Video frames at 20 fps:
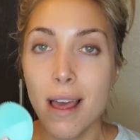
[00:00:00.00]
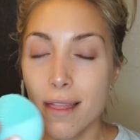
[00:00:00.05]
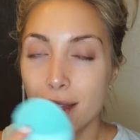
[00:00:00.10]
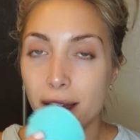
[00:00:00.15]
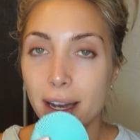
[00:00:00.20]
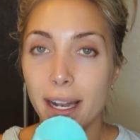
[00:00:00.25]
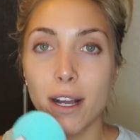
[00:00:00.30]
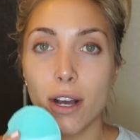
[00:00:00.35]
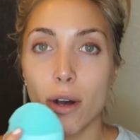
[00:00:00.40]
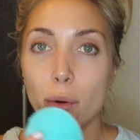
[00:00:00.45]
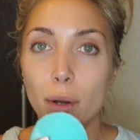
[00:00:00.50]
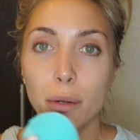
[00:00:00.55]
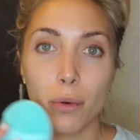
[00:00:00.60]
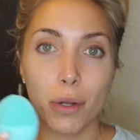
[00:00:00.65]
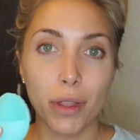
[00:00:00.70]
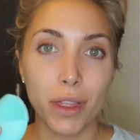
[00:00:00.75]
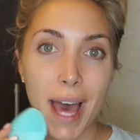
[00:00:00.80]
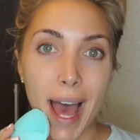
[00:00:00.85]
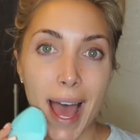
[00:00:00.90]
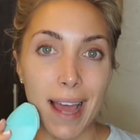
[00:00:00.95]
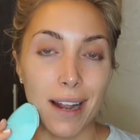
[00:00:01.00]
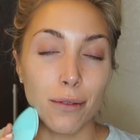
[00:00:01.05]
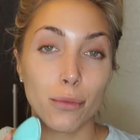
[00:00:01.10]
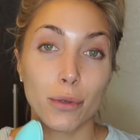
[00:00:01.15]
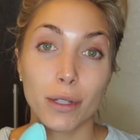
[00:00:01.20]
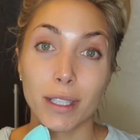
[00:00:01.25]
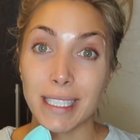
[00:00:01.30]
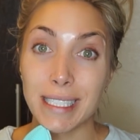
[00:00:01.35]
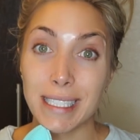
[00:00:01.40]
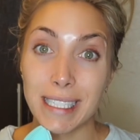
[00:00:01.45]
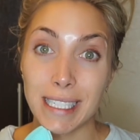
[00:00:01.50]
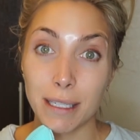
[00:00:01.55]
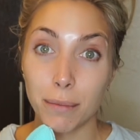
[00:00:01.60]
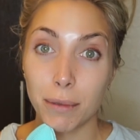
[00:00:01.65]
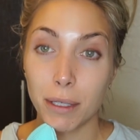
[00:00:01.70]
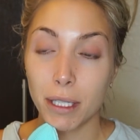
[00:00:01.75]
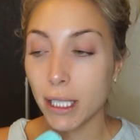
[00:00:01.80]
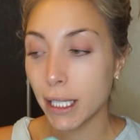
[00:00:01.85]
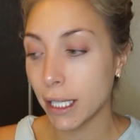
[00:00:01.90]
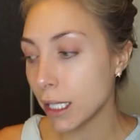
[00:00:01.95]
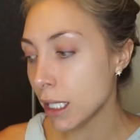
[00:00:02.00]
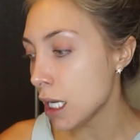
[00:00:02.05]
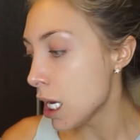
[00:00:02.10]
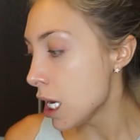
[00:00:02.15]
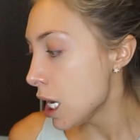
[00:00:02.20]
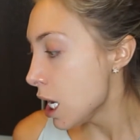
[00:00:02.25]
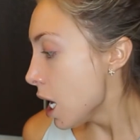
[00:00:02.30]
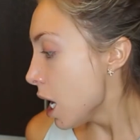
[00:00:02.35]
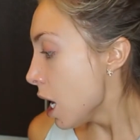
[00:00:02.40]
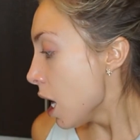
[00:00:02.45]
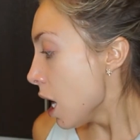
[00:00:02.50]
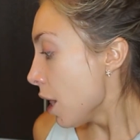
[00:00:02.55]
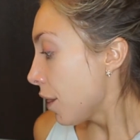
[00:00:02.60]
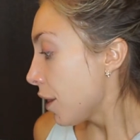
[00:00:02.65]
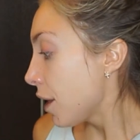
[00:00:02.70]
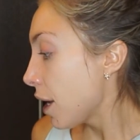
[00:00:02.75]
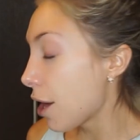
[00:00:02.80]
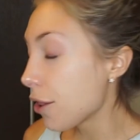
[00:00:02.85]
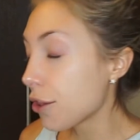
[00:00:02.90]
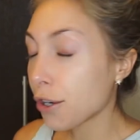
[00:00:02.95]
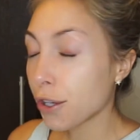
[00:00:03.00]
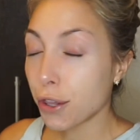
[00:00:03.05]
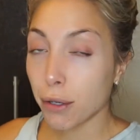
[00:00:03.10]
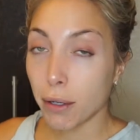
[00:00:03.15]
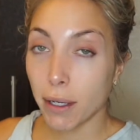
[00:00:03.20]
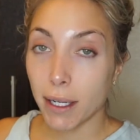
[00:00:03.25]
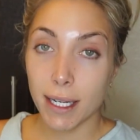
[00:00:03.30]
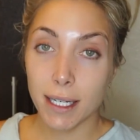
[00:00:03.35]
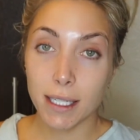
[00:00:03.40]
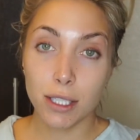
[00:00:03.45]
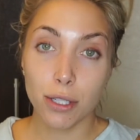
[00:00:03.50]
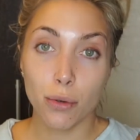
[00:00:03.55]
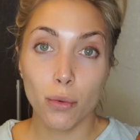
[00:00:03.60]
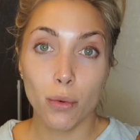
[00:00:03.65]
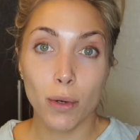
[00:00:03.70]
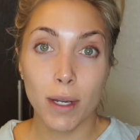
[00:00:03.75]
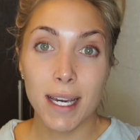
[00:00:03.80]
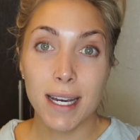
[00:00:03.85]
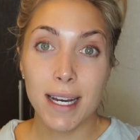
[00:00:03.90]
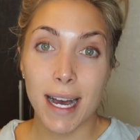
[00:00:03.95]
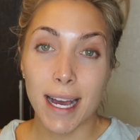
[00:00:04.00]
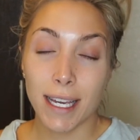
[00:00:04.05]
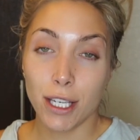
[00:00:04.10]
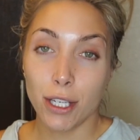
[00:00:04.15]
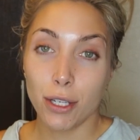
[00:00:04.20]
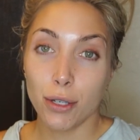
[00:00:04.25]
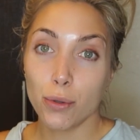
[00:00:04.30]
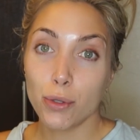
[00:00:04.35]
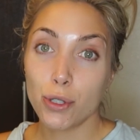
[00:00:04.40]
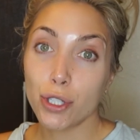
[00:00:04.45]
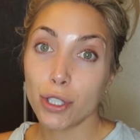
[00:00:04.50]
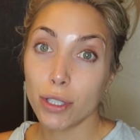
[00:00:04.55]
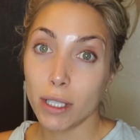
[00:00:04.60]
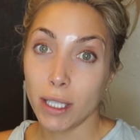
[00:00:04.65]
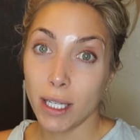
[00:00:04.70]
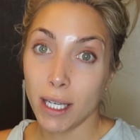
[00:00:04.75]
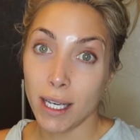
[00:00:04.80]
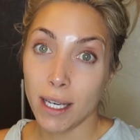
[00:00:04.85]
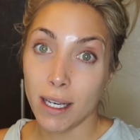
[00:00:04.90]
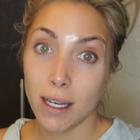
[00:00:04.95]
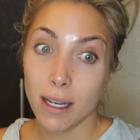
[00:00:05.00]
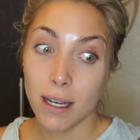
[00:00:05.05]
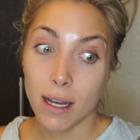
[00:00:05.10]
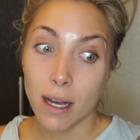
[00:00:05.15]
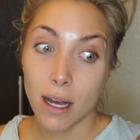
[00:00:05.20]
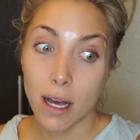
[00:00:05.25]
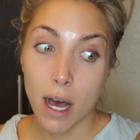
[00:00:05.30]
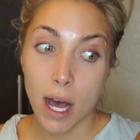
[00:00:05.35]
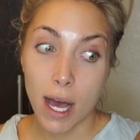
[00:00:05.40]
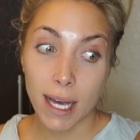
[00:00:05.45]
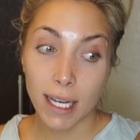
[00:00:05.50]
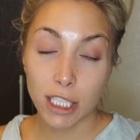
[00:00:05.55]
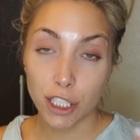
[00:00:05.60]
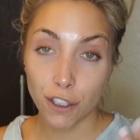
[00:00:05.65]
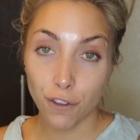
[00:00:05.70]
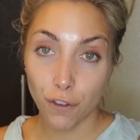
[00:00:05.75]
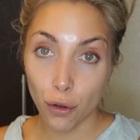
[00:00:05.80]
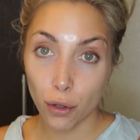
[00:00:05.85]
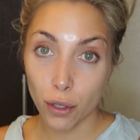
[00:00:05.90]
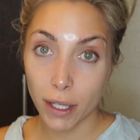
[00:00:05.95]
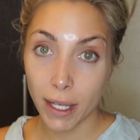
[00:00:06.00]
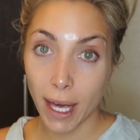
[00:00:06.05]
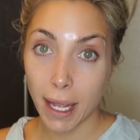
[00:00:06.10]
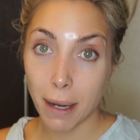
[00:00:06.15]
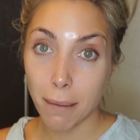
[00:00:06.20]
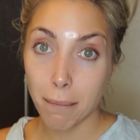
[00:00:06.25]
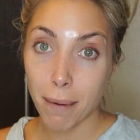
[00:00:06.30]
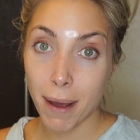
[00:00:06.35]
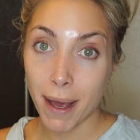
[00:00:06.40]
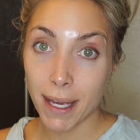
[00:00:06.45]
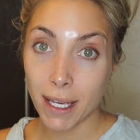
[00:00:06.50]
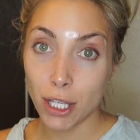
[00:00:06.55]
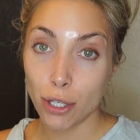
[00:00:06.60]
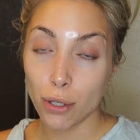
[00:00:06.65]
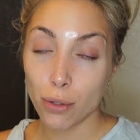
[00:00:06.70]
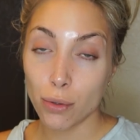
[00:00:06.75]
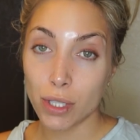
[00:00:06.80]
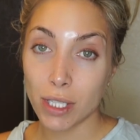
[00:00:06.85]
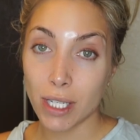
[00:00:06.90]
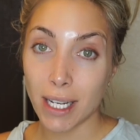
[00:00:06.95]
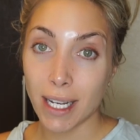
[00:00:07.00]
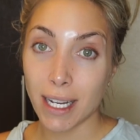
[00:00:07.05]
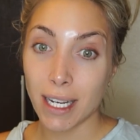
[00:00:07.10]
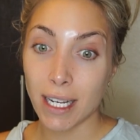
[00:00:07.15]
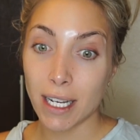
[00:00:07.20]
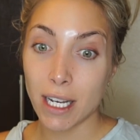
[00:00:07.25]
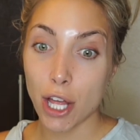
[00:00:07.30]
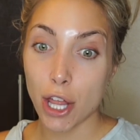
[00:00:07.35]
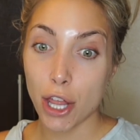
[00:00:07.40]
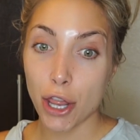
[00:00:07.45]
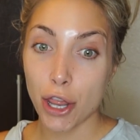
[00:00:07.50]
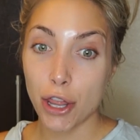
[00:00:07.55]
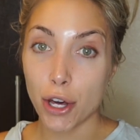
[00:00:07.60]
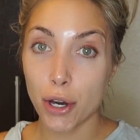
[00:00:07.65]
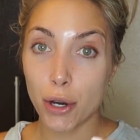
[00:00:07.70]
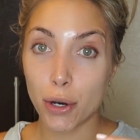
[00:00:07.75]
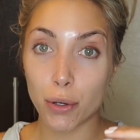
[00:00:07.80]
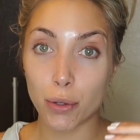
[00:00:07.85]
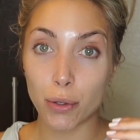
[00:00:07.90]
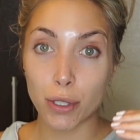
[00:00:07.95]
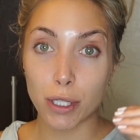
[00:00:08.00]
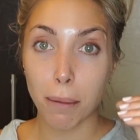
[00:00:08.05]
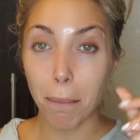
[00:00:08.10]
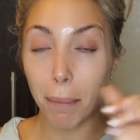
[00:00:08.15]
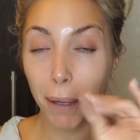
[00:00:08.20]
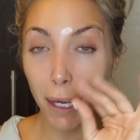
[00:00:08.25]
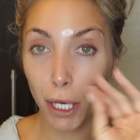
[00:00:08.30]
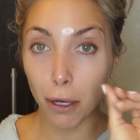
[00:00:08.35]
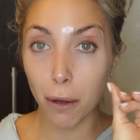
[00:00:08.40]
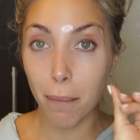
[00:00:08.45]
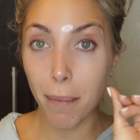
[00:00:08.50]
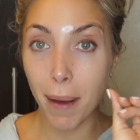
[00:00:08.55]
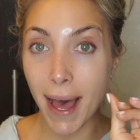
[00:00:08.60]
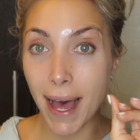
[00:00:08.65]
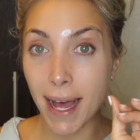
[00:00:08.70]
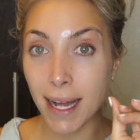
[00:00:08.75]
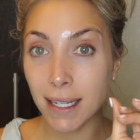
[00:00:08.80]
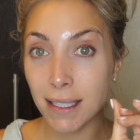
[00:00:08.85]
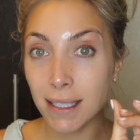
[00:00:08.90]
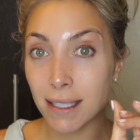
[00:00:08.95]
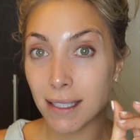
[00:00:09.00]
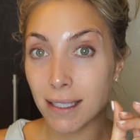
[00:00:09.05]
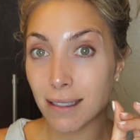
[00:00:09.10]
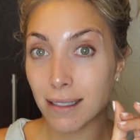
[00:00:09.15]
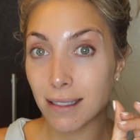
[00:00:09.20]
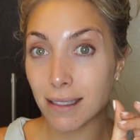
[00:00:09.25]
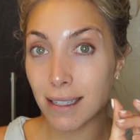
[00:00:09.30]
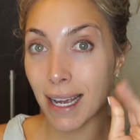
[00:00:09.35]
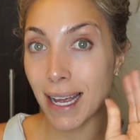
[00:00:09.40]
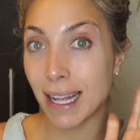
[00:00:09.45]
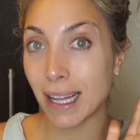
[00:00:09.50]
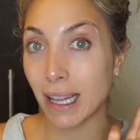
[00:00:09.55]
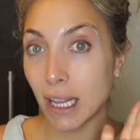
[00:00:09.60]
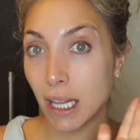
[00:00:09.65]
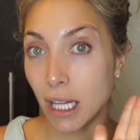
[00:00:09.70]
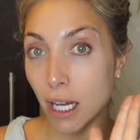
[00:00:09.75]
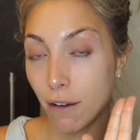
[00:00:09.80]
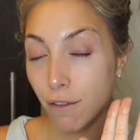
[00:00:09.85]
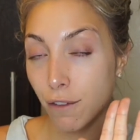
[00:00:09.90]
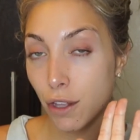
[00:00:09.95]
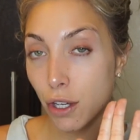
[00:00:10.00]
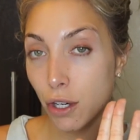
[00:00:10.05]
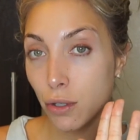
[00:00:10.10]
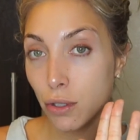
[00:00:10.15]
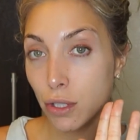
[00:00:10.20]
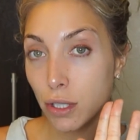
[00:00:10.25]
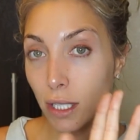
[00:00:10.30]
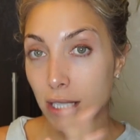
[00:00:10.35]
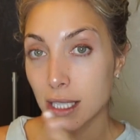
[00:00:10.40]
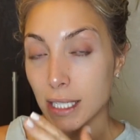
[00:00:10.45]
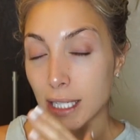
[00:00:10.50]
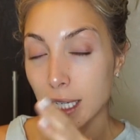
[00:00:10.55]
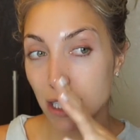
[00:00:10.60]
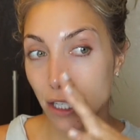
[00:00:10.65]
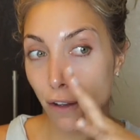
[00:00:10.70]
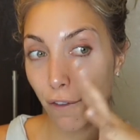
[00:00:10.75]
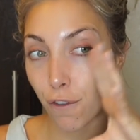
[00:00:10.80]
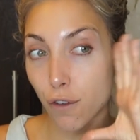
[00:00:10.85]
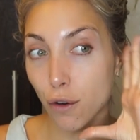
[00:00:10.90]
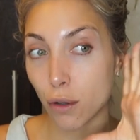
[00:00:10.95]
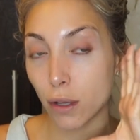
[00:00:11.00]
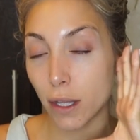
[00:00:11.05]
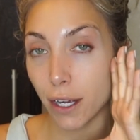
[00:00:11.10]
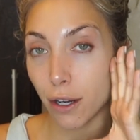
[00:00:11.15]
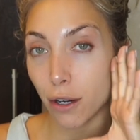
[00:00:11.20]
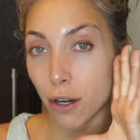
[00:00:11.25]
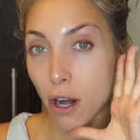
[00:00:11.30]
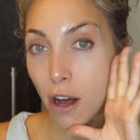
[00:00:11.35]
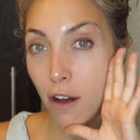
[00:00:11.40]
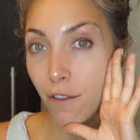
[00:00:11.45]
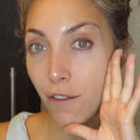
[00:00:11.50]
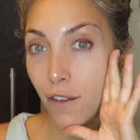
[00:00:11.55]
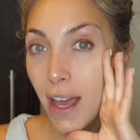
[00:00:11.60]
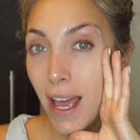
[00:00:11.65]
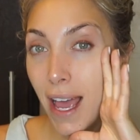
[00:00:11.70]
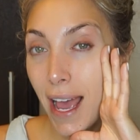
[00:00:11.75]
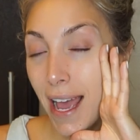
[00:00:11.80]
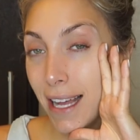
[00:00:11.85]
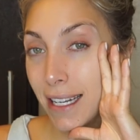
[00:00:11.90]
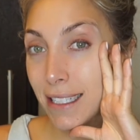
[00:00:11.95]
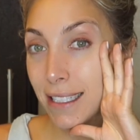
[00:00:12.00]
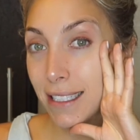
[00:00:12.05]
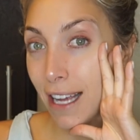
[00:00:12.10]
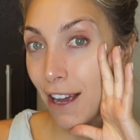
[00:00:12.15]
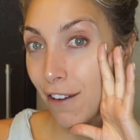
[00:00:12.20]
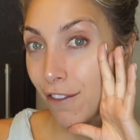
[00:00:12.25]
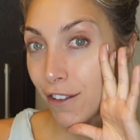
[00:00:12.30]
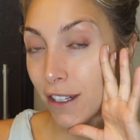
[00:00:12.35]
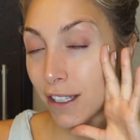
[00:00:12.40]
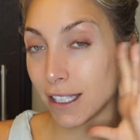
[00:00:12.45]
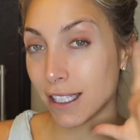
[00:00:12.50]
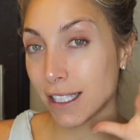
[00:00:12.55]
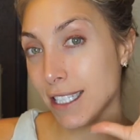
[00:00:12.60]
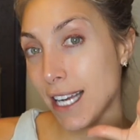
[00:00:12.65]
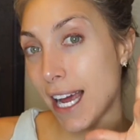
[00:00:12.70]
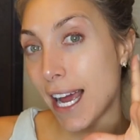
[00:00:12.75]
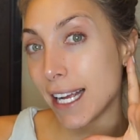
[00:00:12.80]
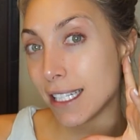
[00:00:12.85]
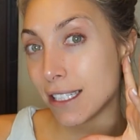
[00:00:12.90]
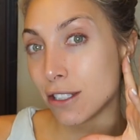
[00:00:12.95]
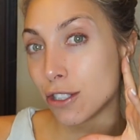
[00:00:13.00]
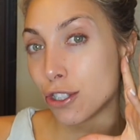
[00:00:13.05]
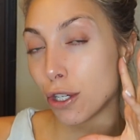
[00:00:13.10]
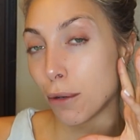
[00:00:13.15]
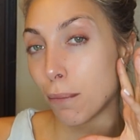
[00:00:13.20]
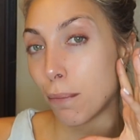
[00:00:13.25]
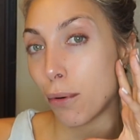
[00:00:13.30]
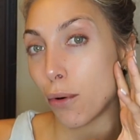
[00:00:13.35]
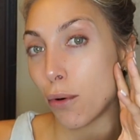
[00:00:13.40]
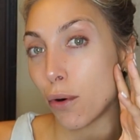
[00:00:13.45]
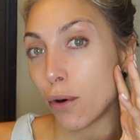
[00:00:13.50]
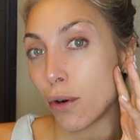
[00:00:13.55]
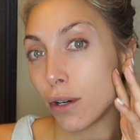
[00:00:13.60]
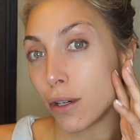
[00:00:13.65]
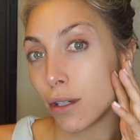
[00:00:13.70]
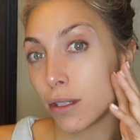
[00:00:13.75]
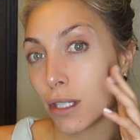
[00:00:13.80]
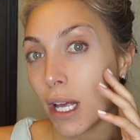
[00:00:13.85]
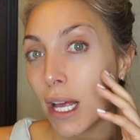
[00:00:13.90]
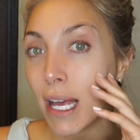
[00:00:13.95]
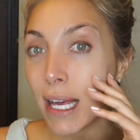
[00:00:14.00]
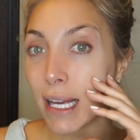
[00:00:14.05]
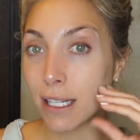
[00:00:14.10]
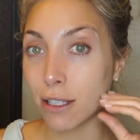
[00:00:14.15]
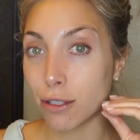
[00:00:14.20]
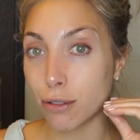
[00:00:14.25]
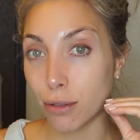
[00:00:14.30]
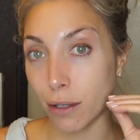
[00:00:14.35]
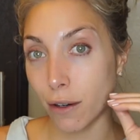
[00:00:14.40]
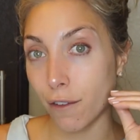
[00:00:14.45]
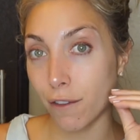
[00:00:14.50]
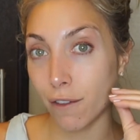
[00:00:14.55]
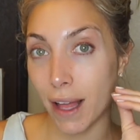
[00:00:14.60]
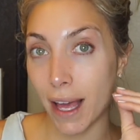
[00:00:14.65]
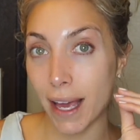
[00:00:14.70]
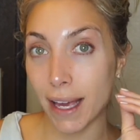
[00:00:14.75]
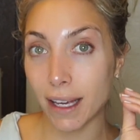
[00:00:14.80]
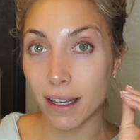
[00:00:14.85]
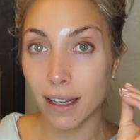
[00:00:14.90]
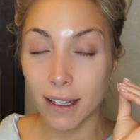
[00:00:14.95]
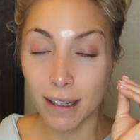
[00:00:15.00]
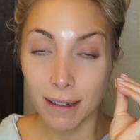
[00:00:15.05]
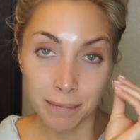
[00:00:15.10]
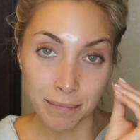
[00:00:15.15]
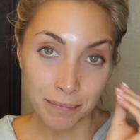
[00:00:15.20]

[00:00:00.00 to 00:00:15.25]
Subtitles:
then I go in with that and really deep clean. The other 3 days a week, I usually exfoliate by using those peel pads. I love those because it takes a full layer off and definitely tightens your pores, gets rid of like